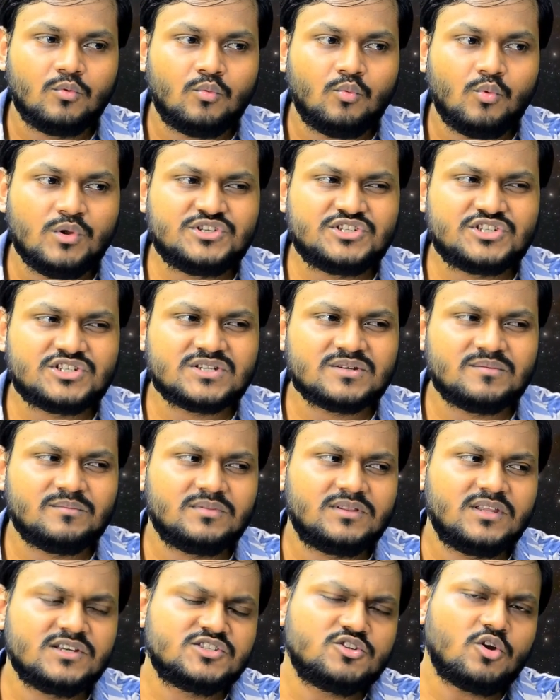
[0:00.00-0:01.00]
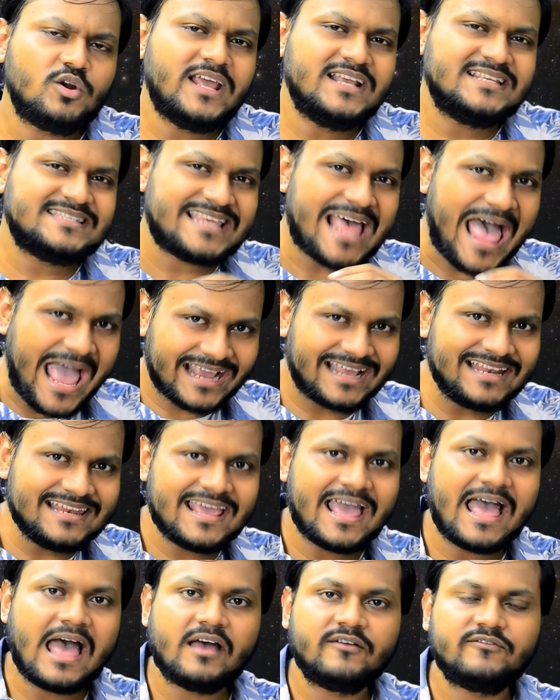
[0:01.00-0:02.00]
which does not
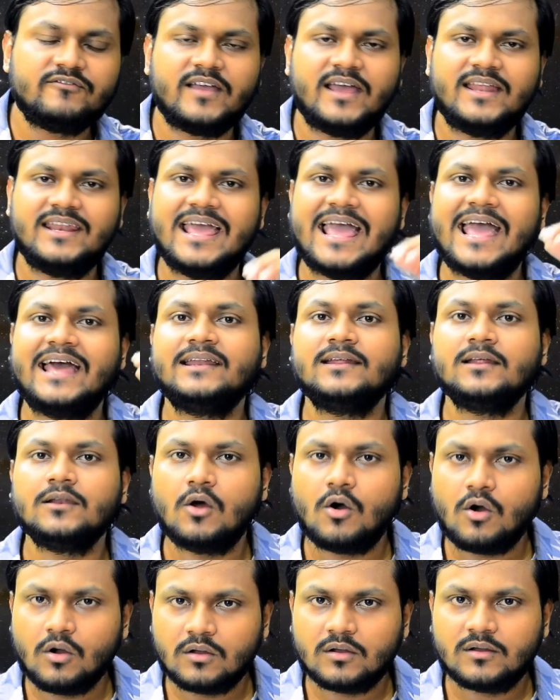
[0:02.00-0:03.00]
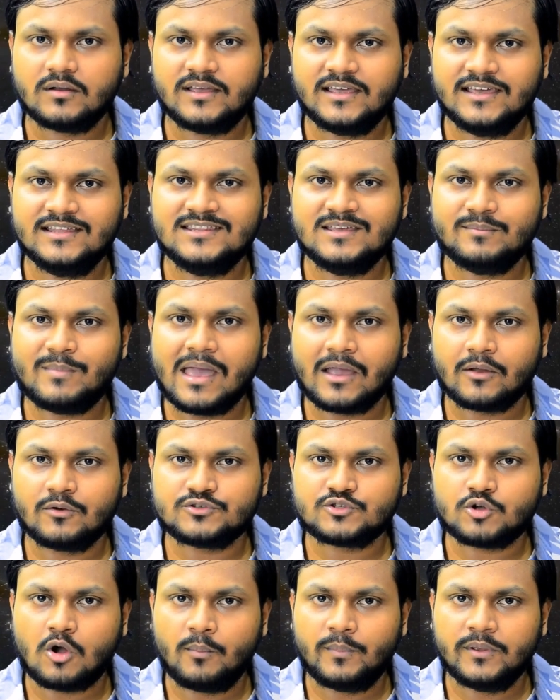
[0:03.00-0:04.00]
exactly have an analog in the
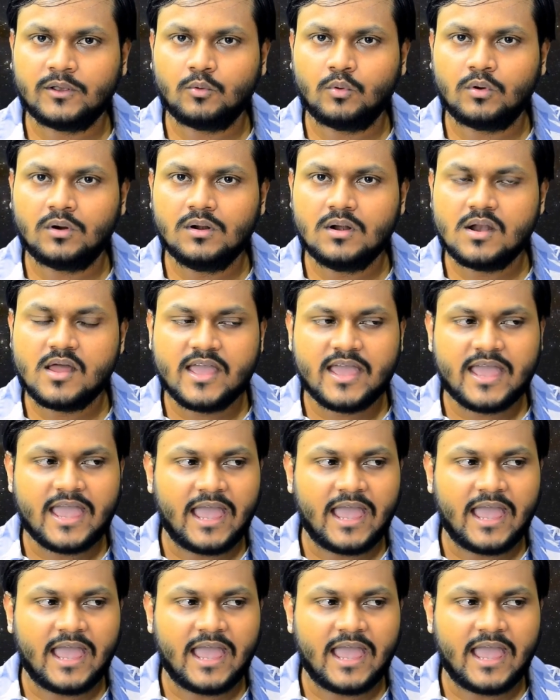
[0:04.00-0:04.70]
macroscopic world.